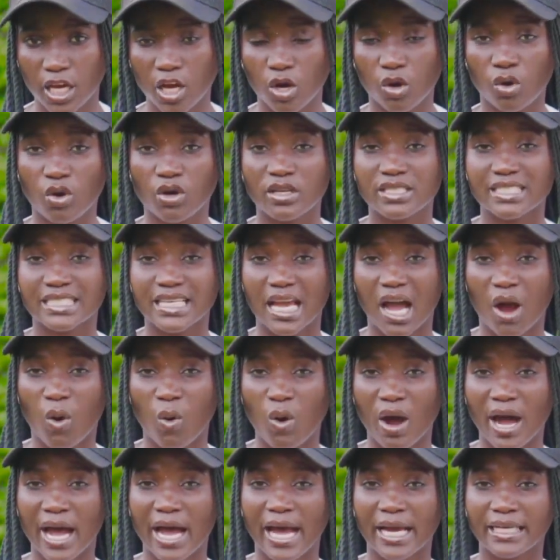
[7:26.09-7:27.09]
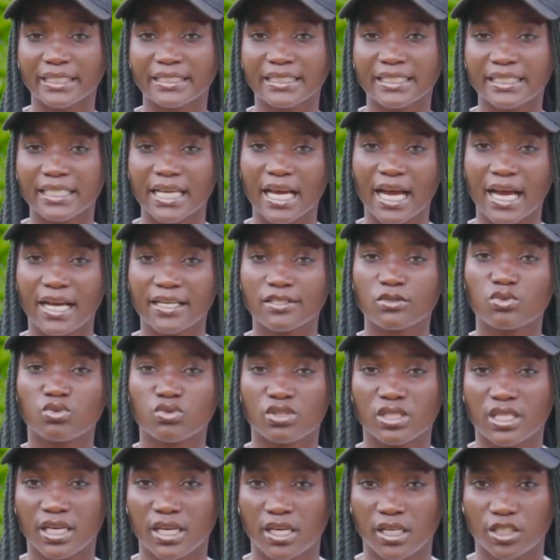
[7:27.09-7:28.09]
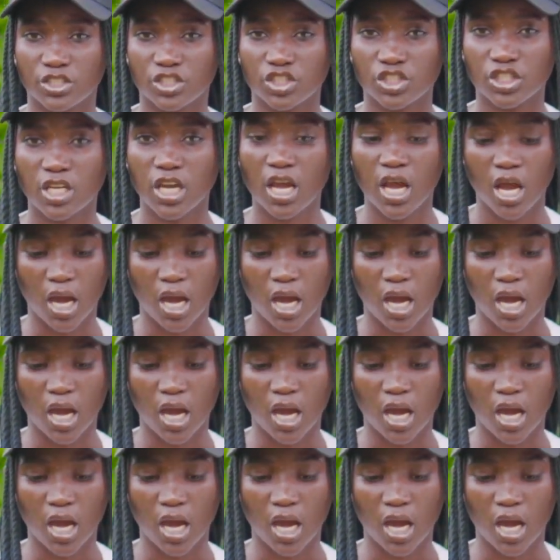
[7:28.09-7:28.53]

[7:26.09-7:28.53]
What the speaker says: Because our hand has to touch.